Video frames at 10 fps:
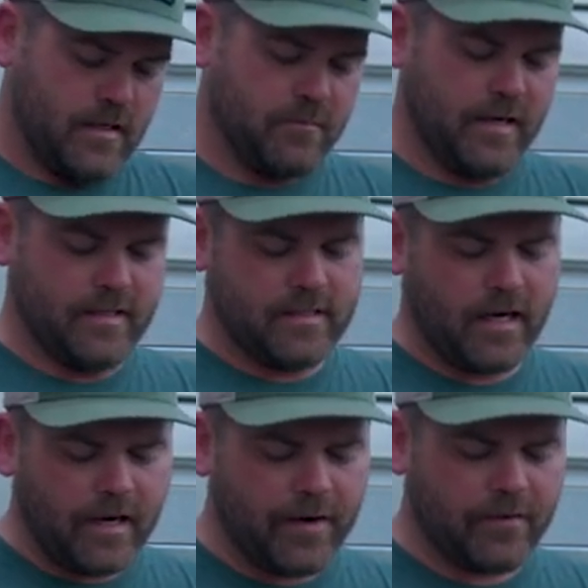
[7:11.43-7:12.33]
in my
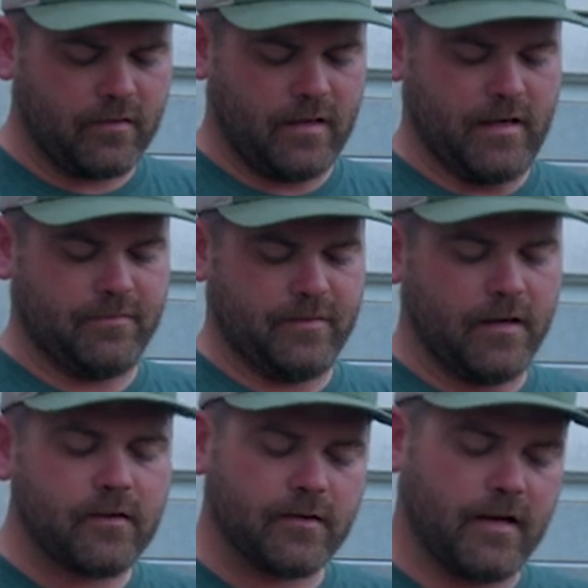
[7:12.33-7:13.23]
entire life, and
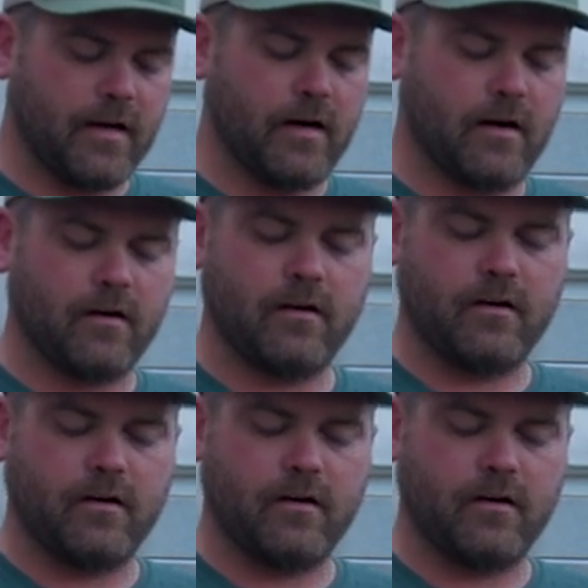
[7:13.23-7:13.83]
here they are,